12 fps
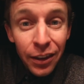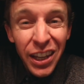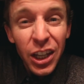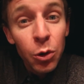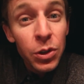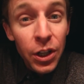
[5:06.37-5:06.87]

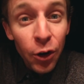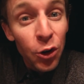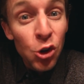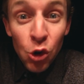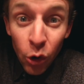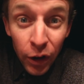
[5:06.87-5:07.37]
Thank you, Sarah
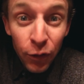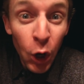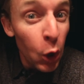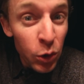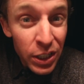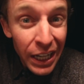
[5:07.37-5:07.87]
and Troy, for
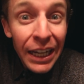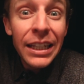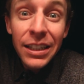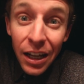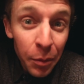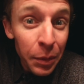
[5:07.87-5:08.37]
hosting.
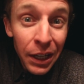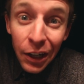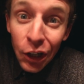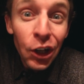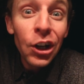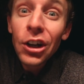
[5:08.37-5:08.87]
It's going to be a
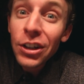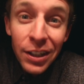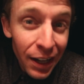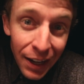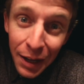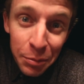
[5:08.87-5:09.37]
good
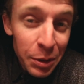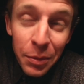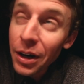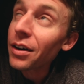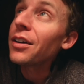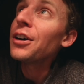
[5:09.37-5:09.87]
time
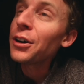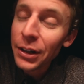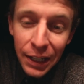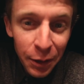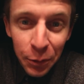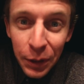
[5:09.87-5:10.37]
tomorrow. Oh,
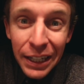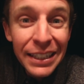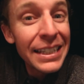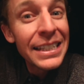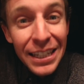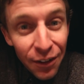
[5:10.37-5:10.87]
can't
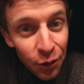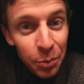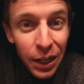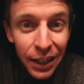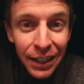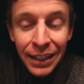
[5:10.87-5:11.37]
wait to see
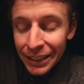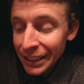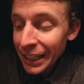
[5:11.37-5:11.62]
everybody.